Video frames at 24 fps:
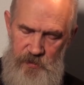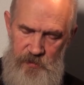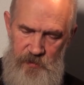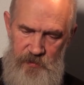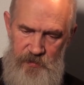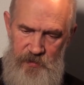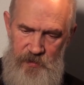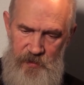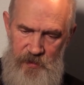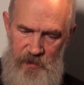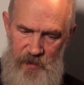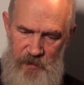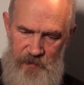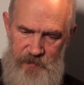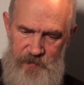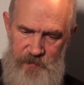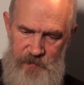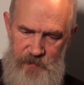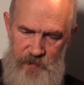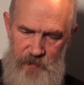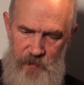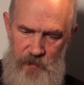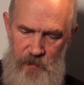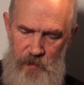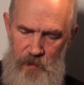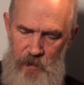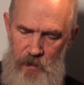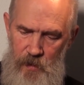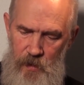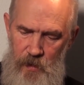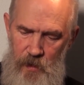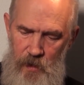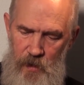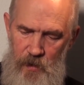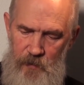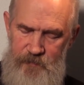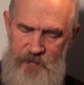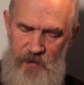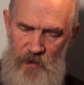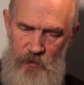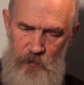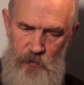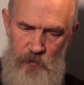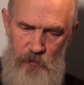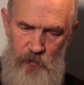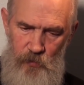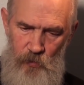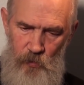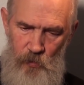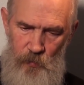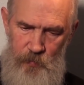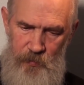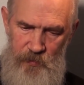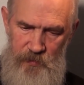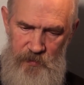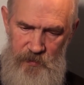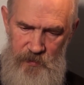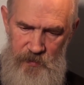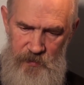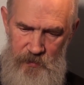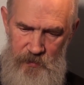Right. And so the second